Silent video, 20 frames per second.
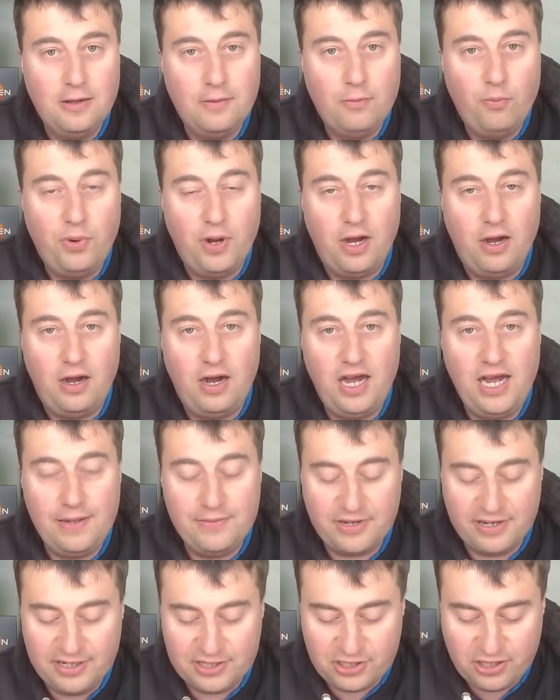But I am
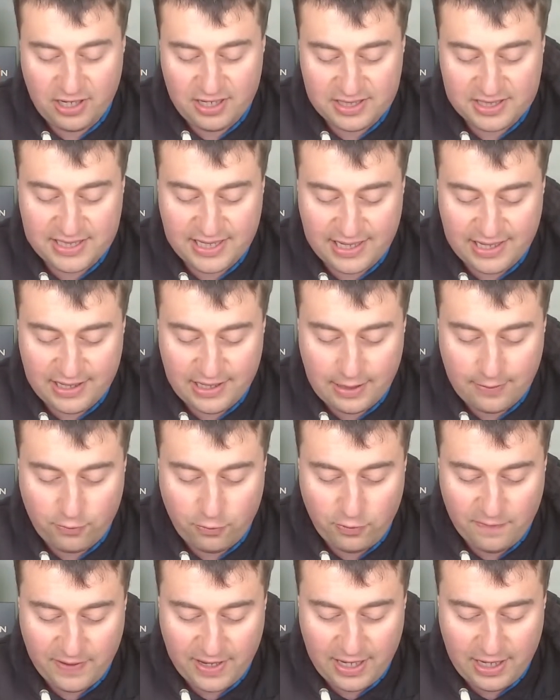going to try and set it up
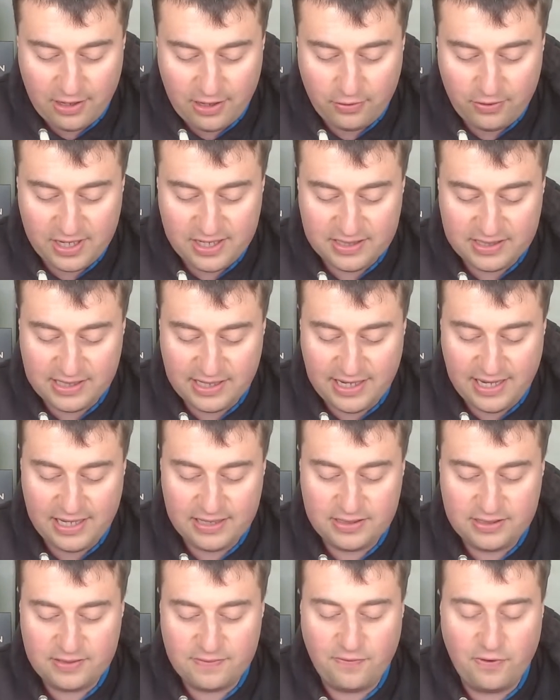without internet
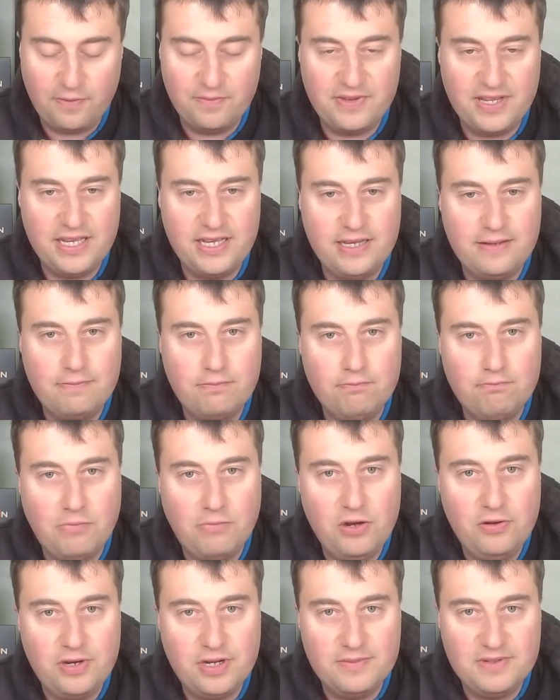from the
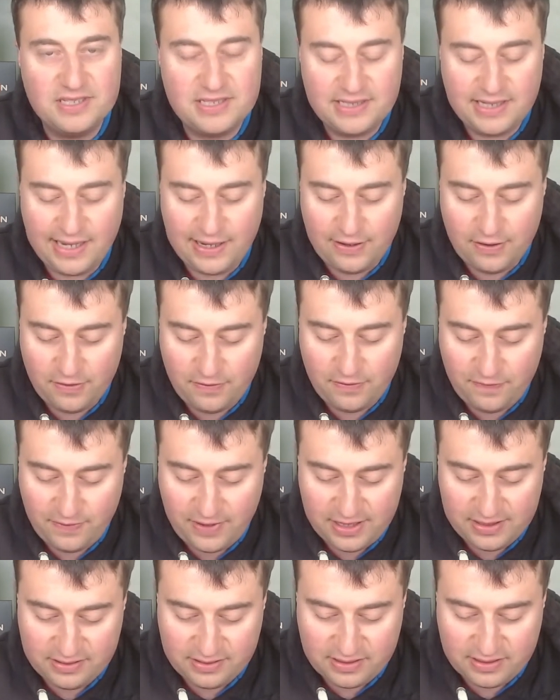modem itself,
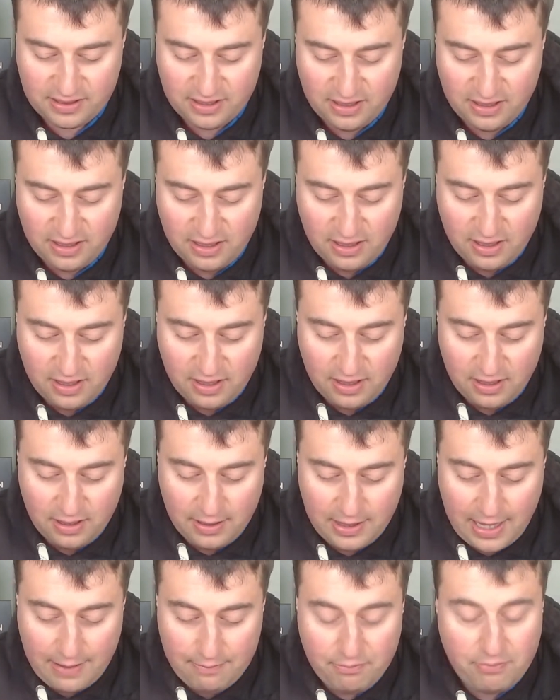and
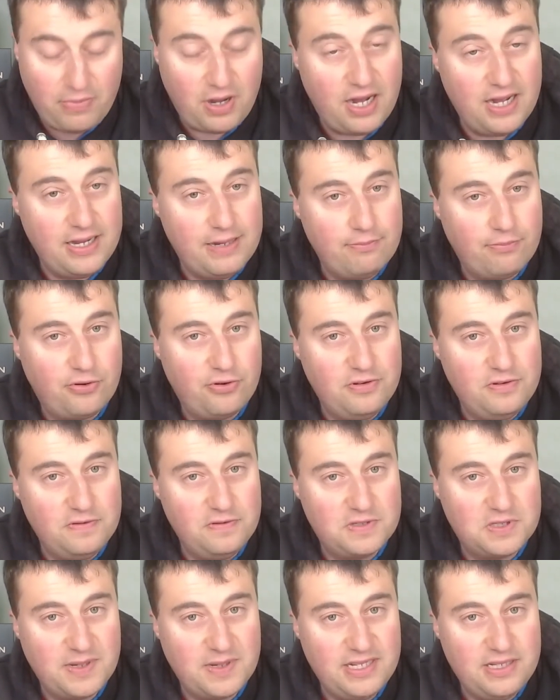that might improve
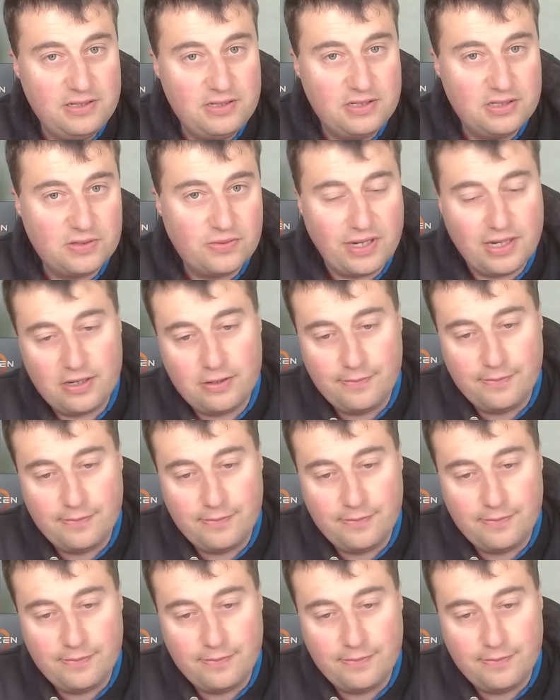speeds as well.